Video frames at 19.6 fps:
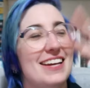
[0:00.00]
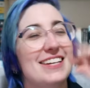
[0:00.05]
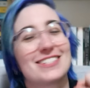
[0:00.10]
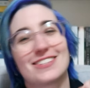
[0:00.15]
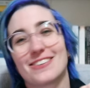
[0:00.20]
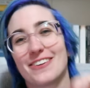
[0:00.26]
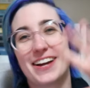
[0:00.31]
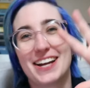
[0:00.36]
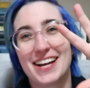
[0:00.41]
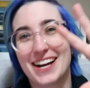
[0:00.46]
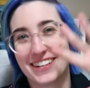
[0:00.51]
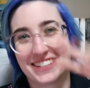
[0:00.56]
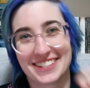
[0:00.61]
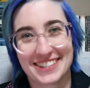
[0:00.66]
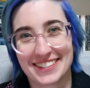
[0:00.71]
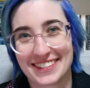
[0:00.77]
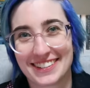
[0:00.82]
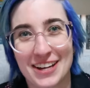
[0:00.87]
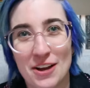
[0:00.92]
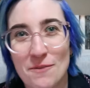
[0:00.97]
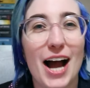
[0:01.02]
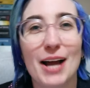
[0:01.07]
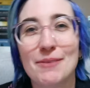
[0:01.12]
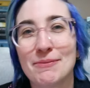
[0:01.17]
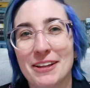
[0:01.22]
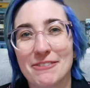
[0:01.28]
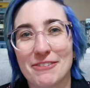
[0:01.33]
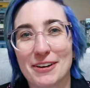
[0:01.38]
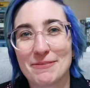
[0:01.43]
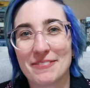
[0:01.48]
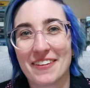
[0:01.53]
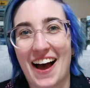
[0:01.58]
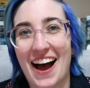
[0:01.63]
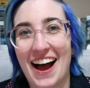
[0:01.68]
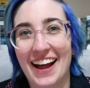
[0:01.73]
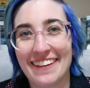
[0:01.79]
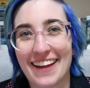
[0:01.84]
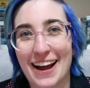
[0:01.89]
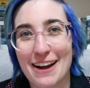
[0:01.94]
These 3 are just, I'm living the
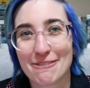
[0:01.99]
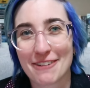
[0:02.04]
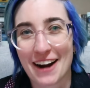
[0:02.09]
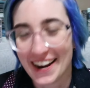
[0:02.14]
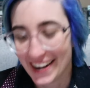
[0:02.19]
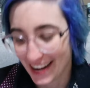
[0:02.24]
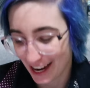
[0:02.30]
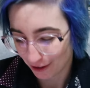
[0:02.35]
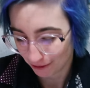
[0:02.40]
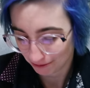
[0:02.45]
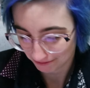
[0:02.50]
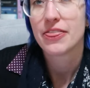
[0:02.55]
high life right now.